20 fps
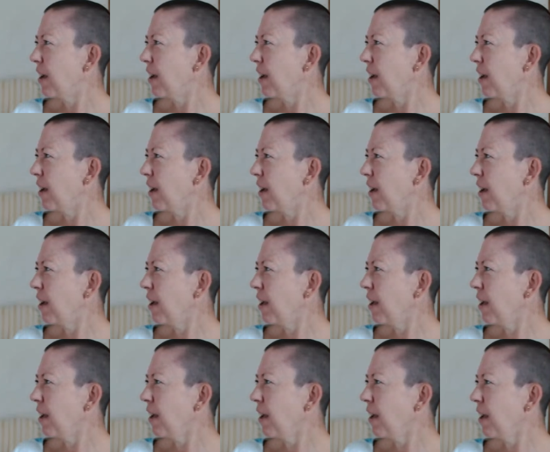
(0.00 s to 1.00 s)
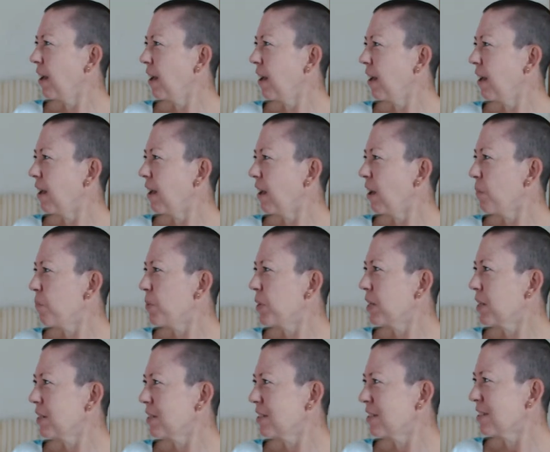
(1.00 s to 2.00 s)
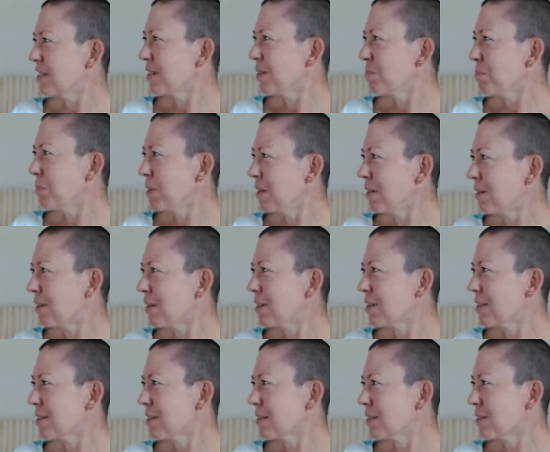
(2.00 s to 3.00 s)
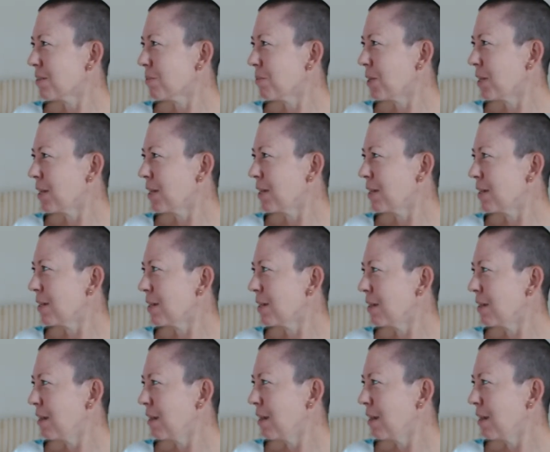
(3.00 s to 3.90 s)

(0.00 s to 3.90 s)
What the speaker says: I've been listing mugs this week,